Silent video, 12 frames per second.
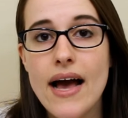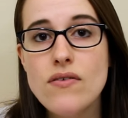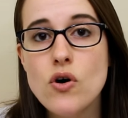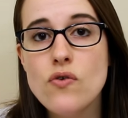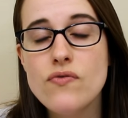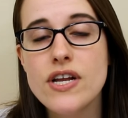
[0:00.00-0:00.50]
I have
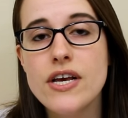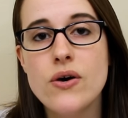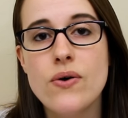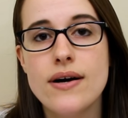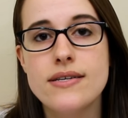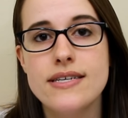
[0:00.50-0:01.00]
a whole
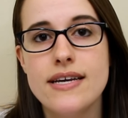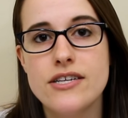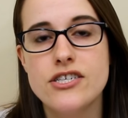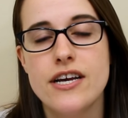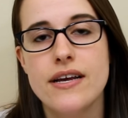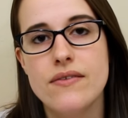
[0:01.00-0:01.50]
video on
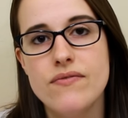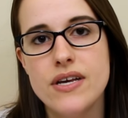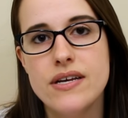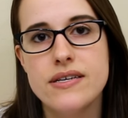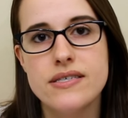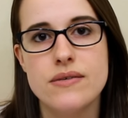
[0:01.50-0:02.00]
DHA and
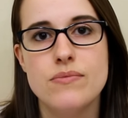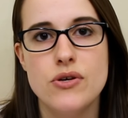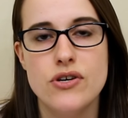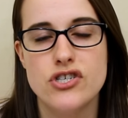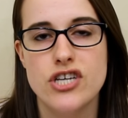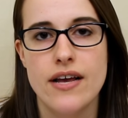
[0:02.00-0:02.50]
veganism,
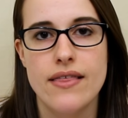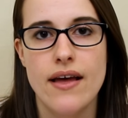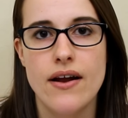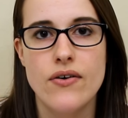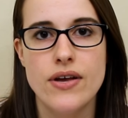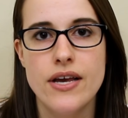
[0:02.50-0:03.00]
you can check
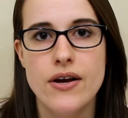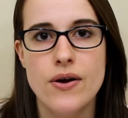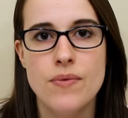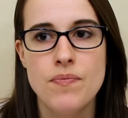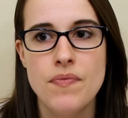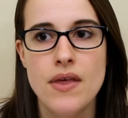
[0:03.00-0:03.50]
that out
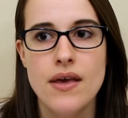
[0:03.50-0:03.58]
here.